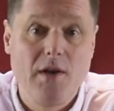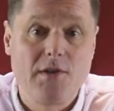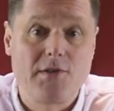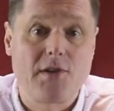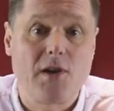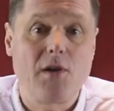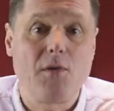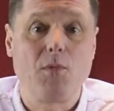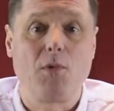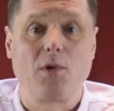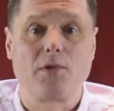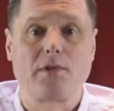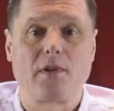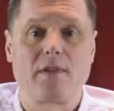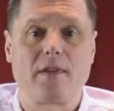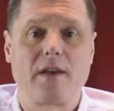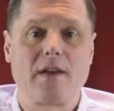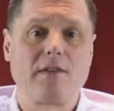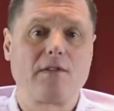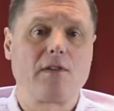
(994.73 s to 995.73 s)
So what
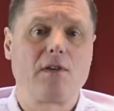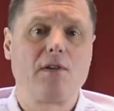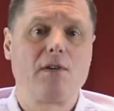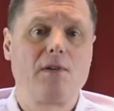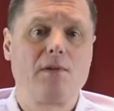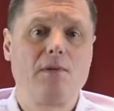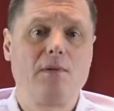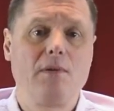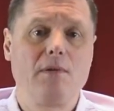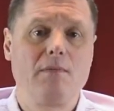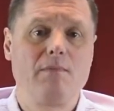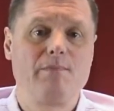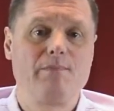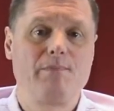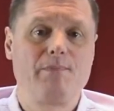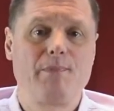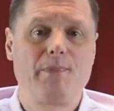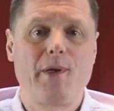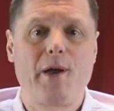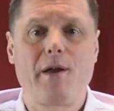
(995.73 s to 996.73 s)
do?
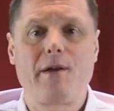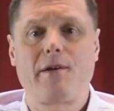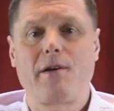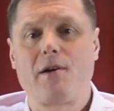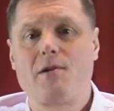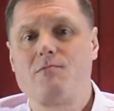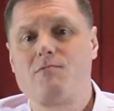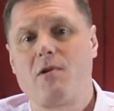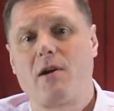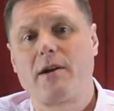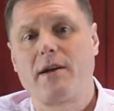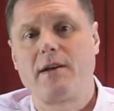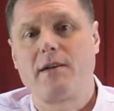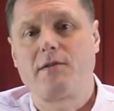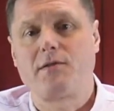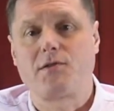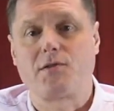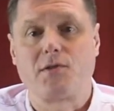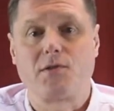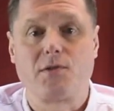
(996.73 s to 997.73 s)
They go
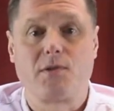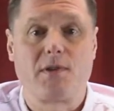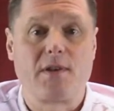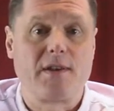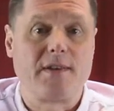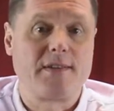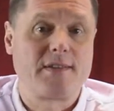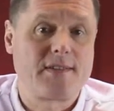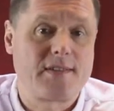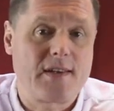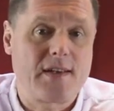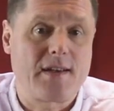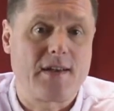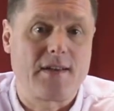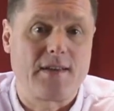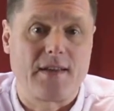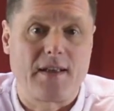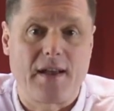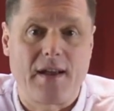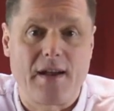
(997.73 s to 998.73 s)
running to the
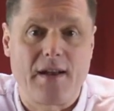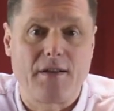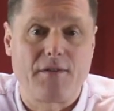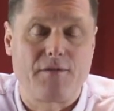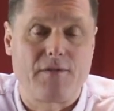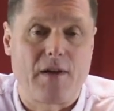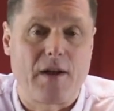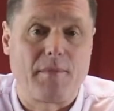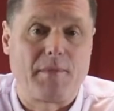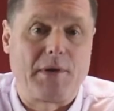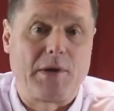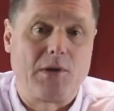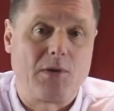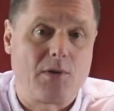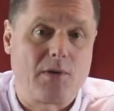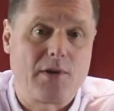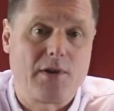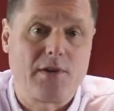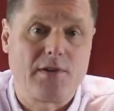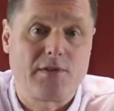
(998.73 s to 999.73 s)
sick-in-the-head family
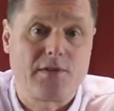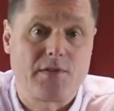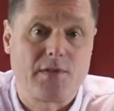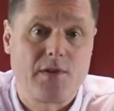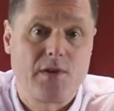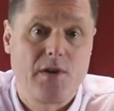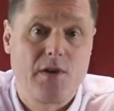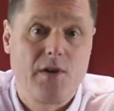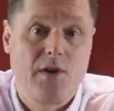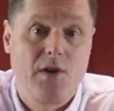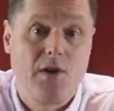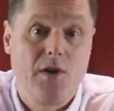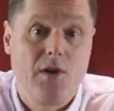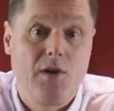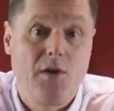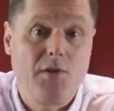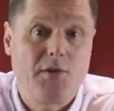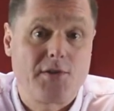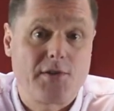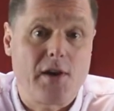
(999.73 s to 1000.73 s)
lawyers,
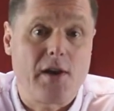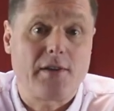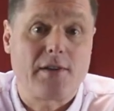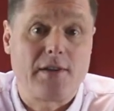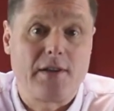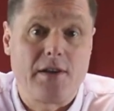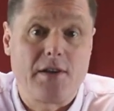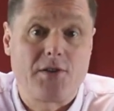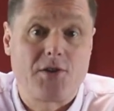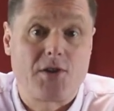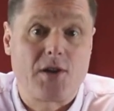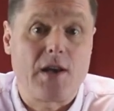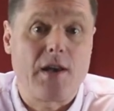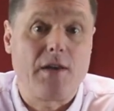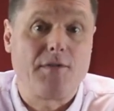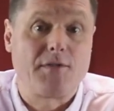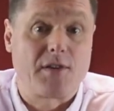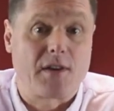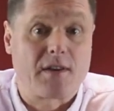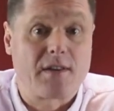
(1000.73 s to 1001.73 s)
who certainly
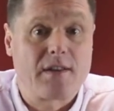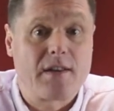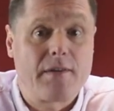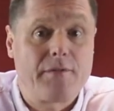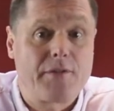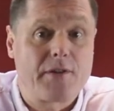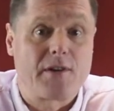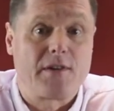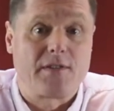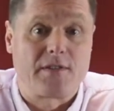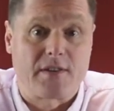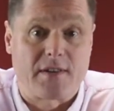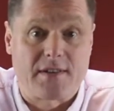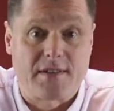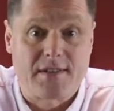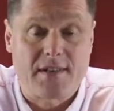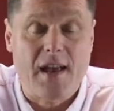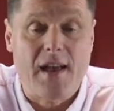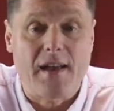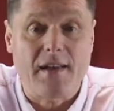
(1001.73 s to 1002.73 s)
achieve significant
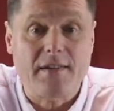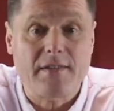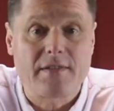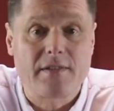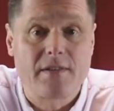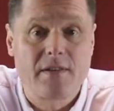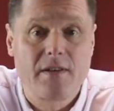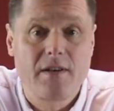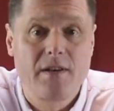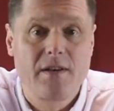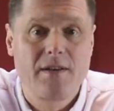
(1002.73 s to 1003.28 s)
success